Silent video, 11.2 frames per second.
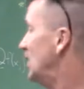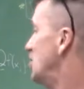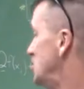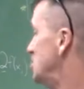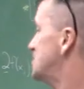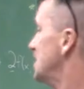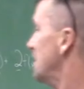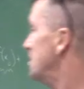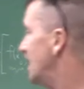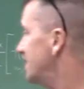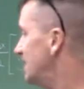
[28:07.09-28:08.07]
know u sub
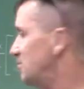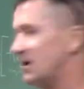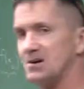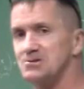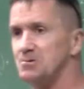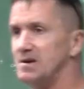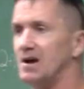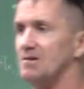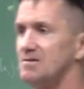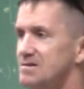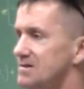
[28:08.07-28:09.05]
method. What else do we
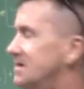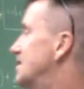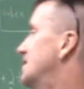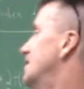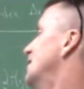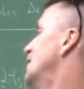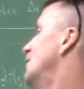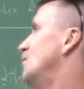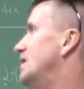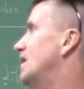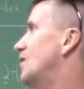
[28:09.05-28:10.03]
know?
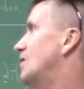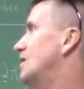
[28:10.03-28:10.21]
We know